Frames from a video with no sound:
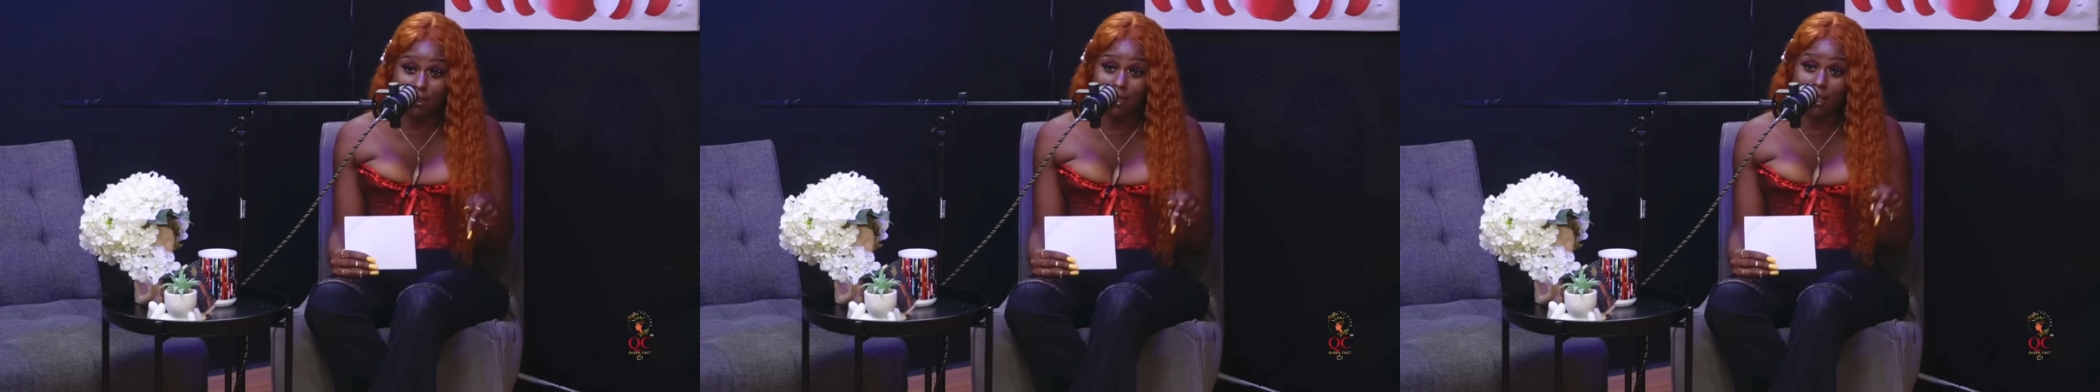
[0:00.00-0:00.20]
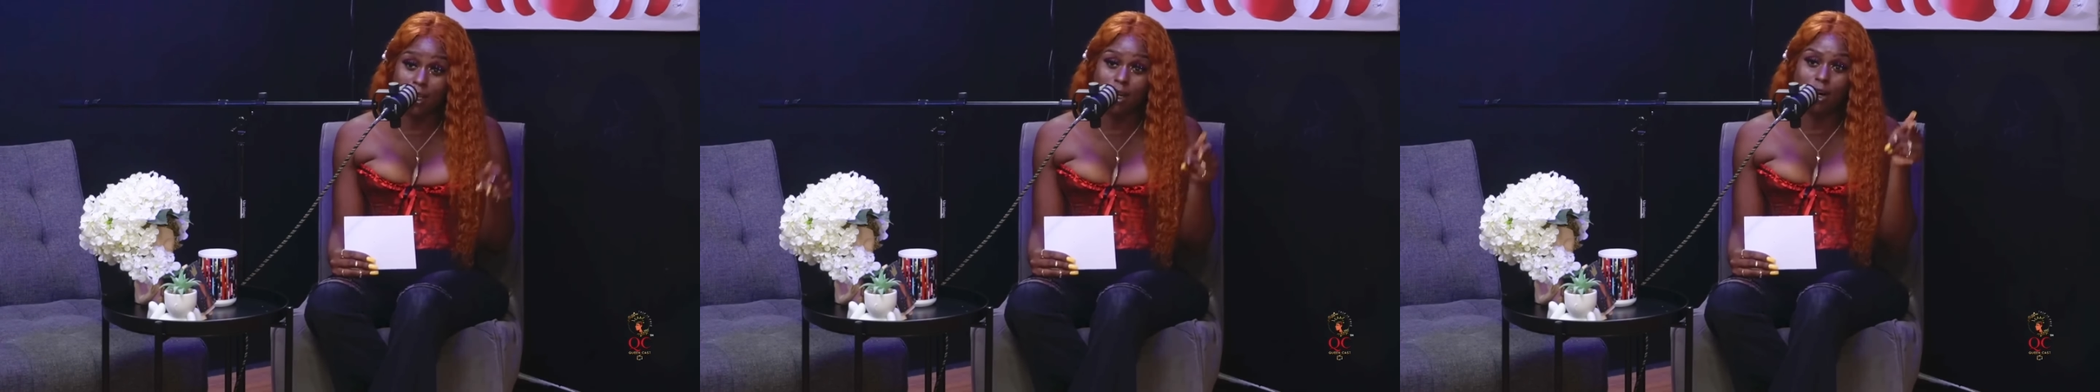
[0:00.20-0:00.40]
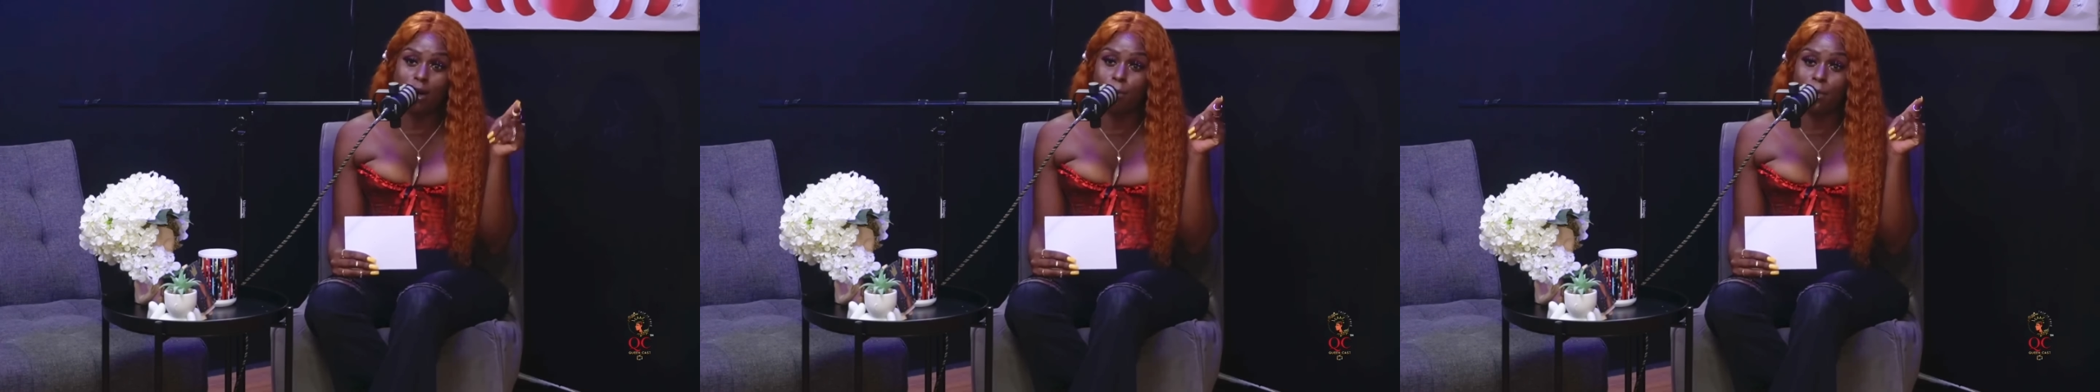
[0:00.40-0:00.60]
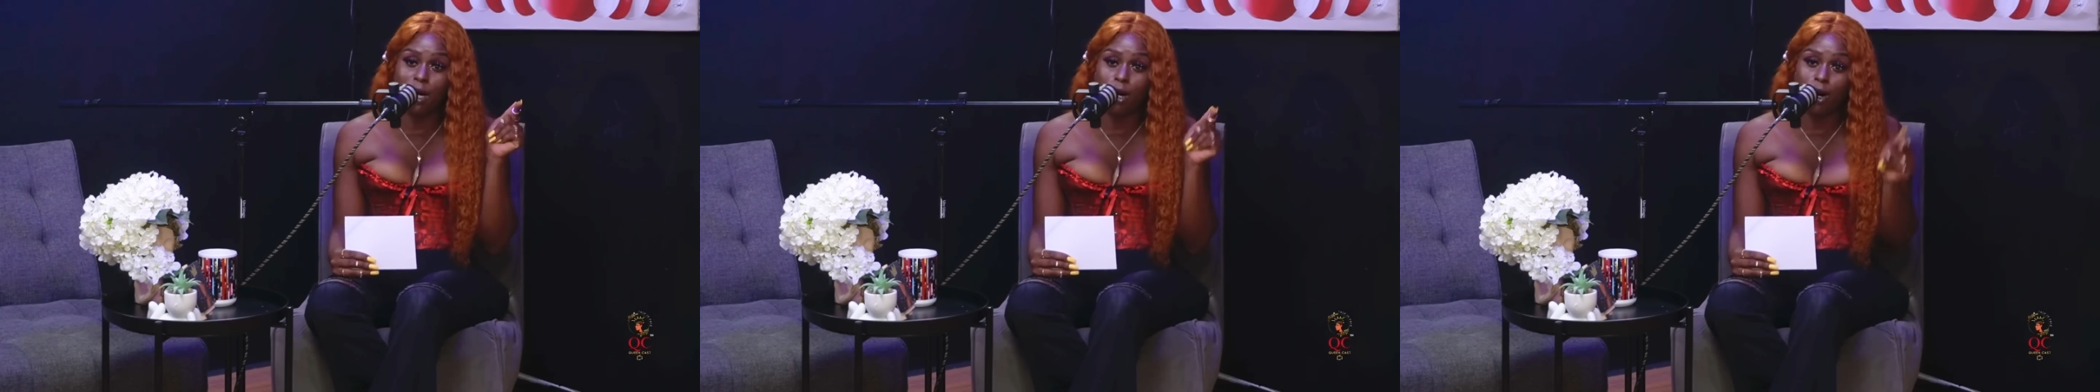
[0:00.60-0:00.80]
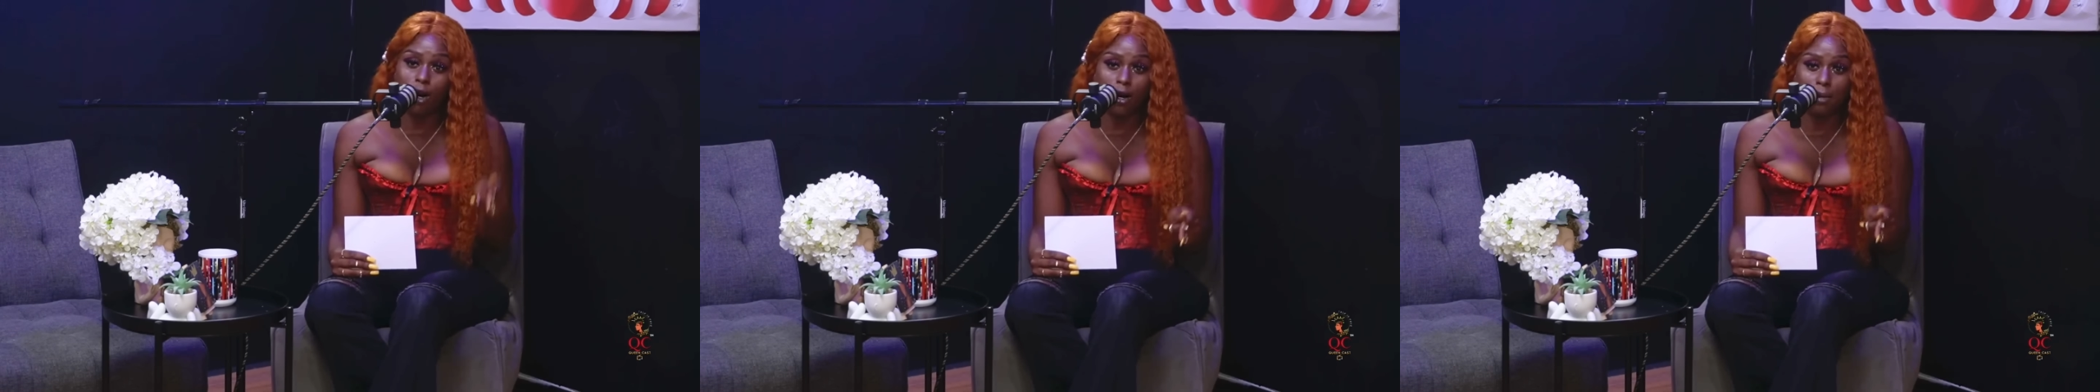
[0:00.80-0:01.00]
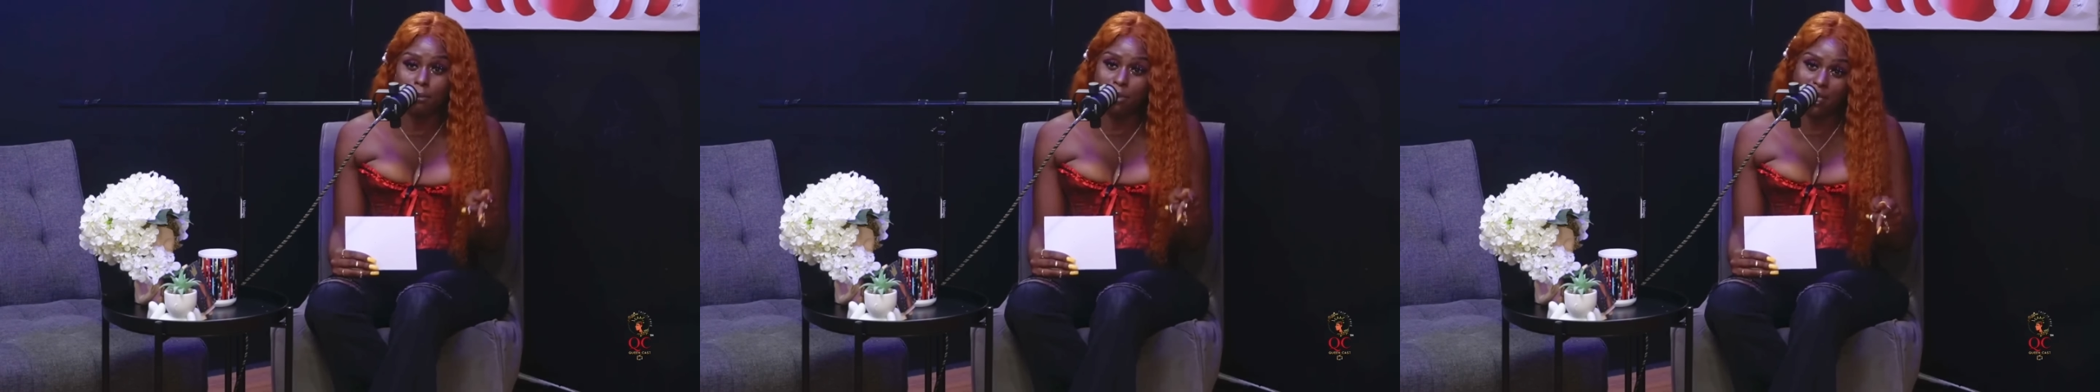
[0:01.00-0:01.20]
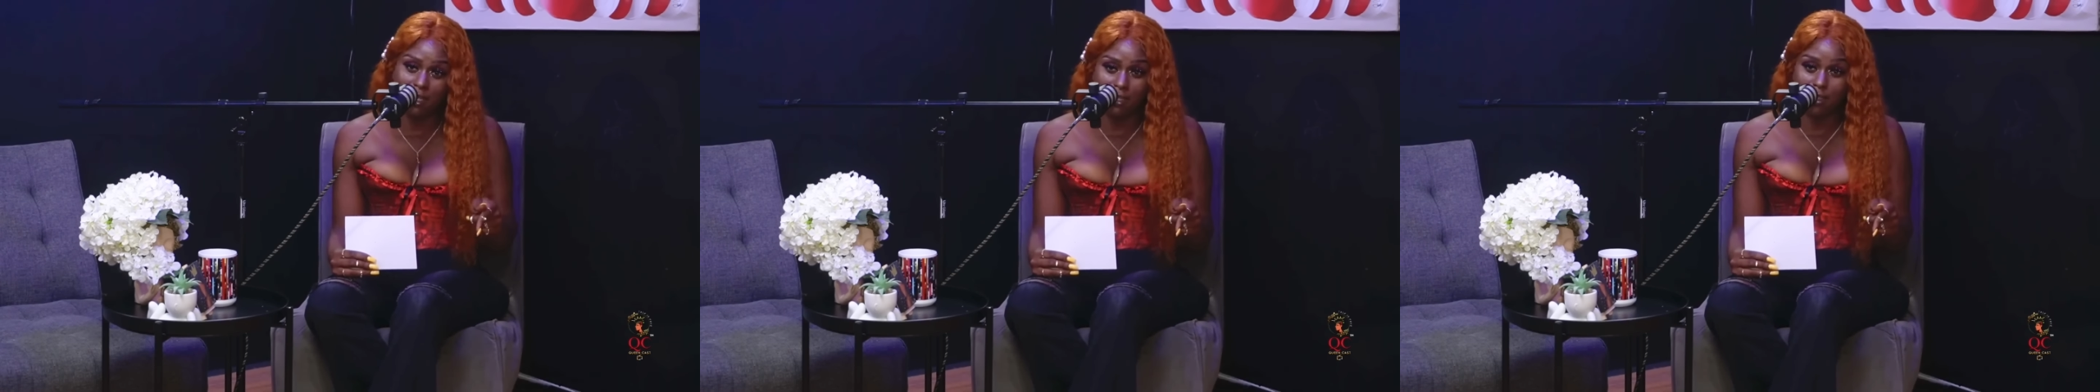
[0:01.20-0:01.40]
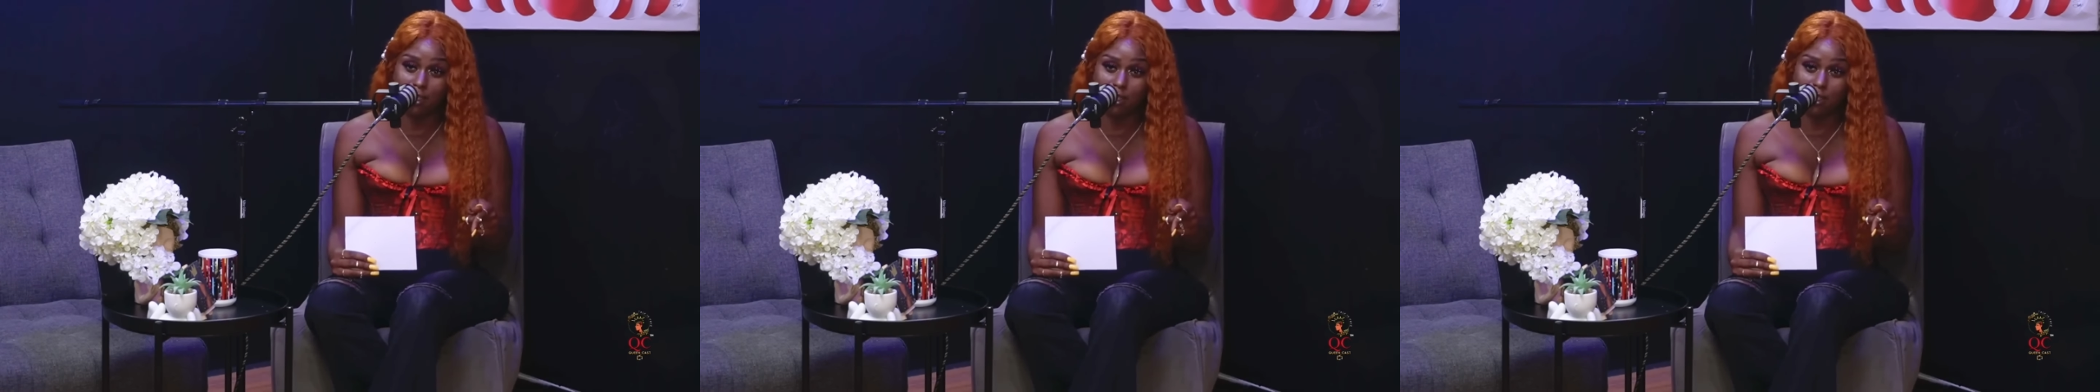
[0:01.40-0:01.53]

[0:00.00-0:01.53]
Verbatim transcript: they are my heartbeat.